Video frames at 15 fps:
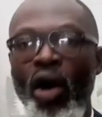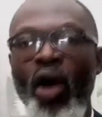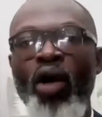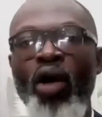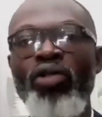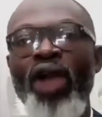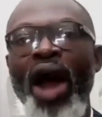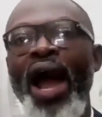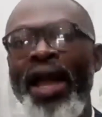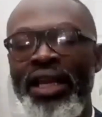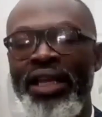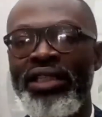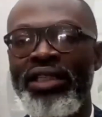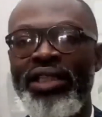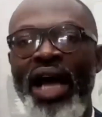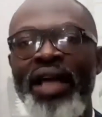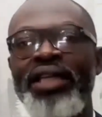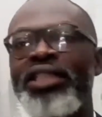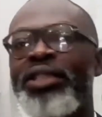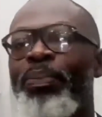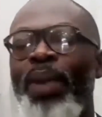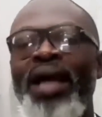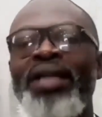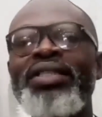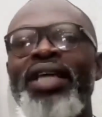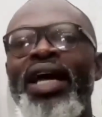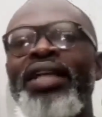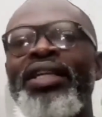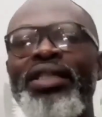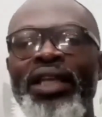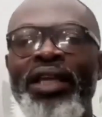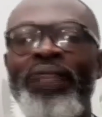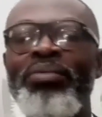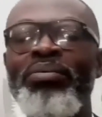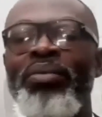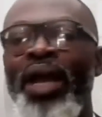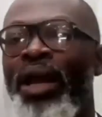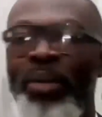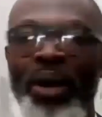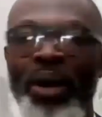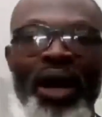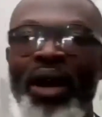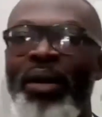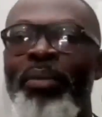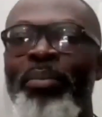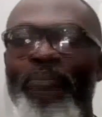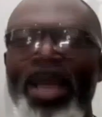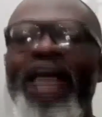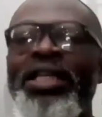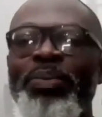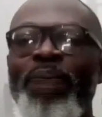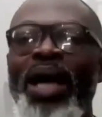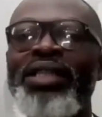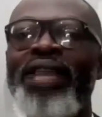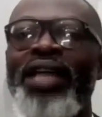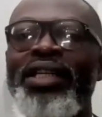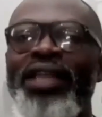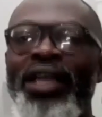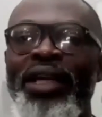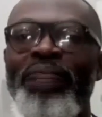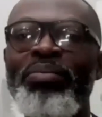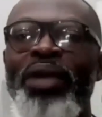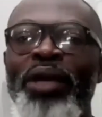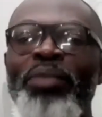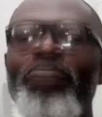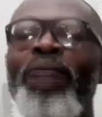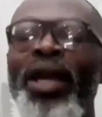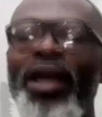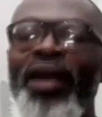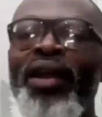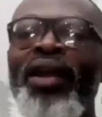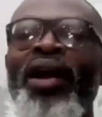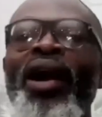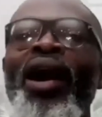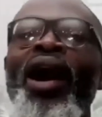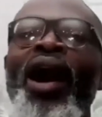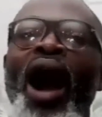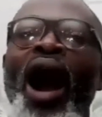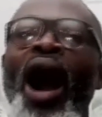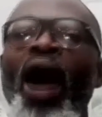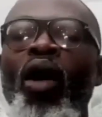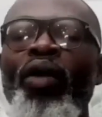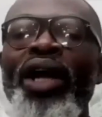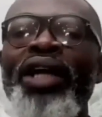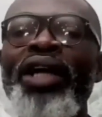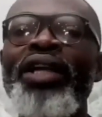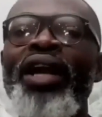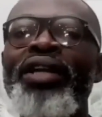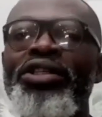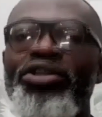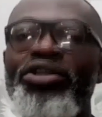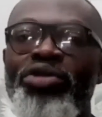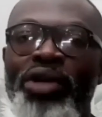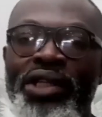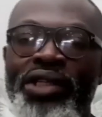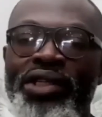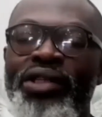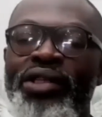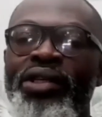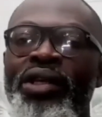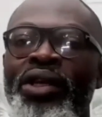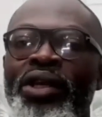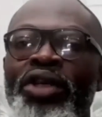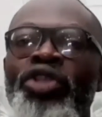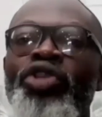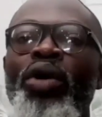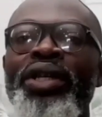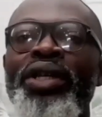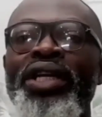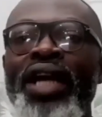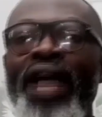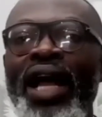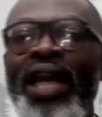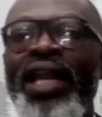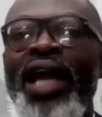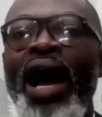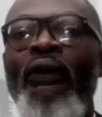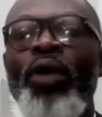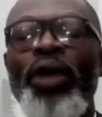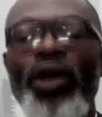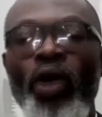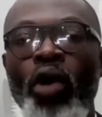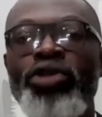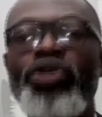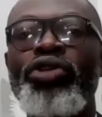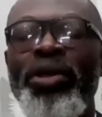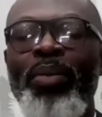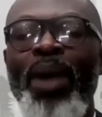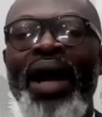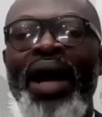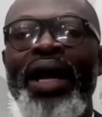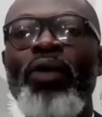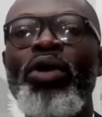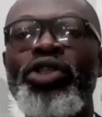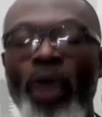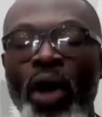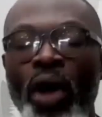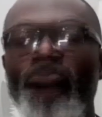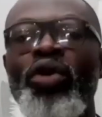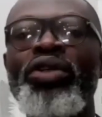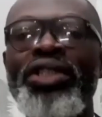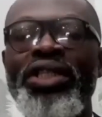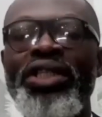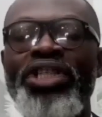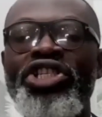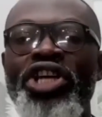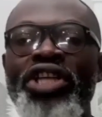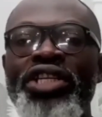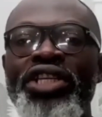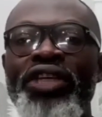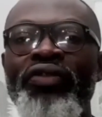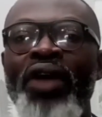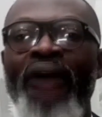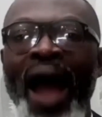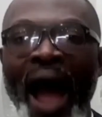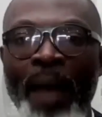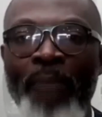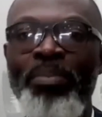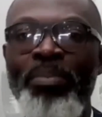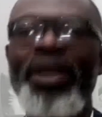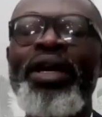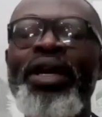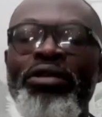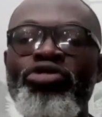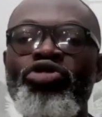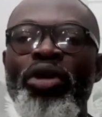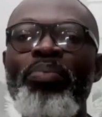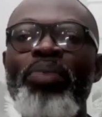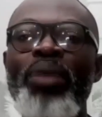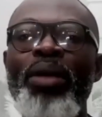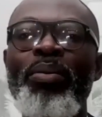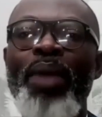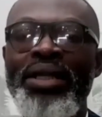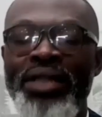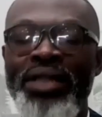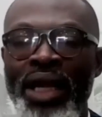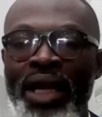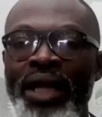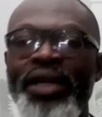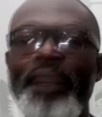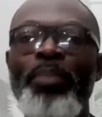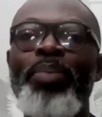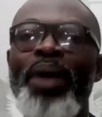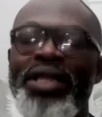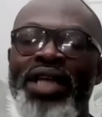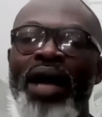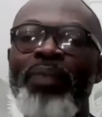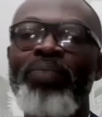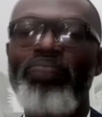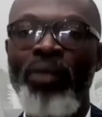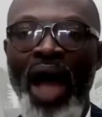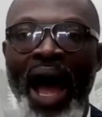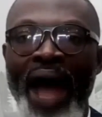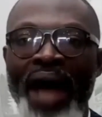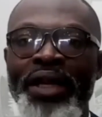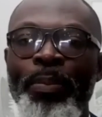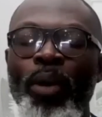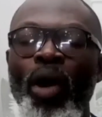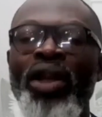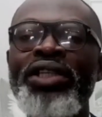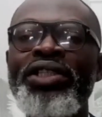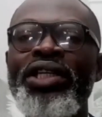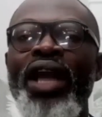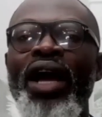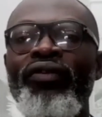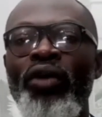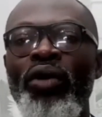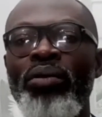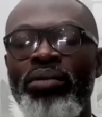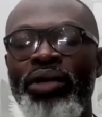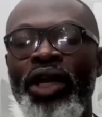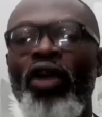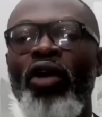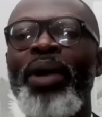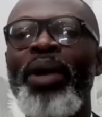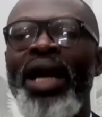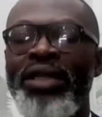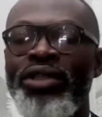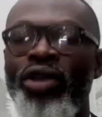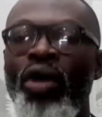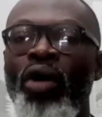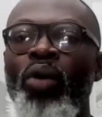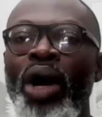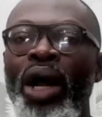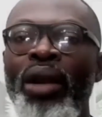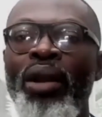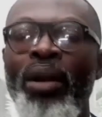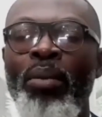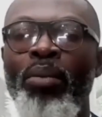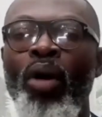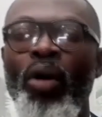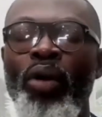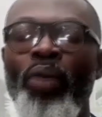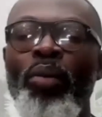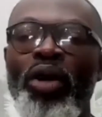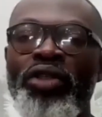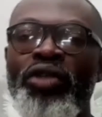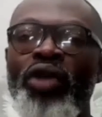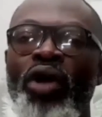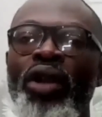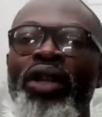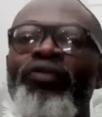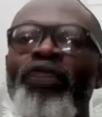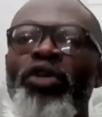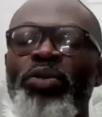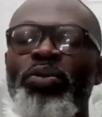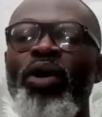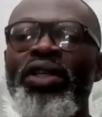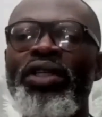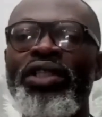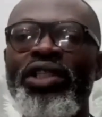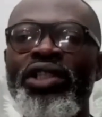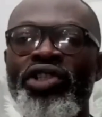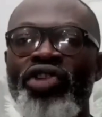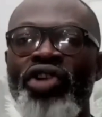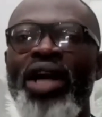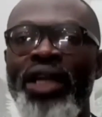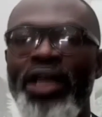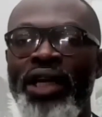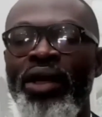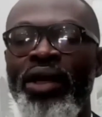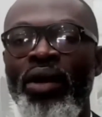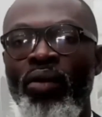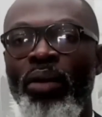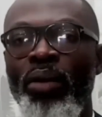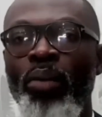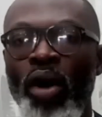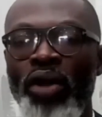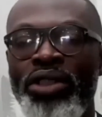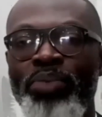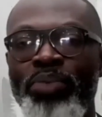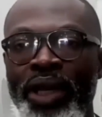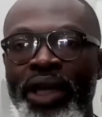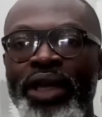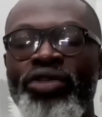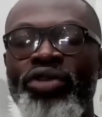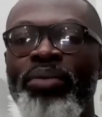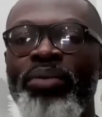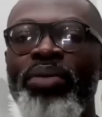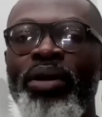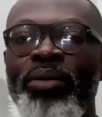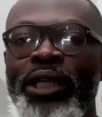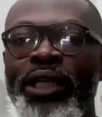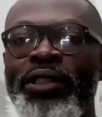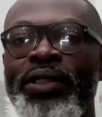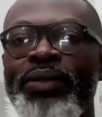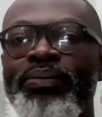or rice that is planted in May, maize planted in May are already ready to eat. So the earlier we go to the market with all those initiatives and begin to implement, the better. At the policy level, the government has done well, but we must not leave those policies stranded. We must begin to implement.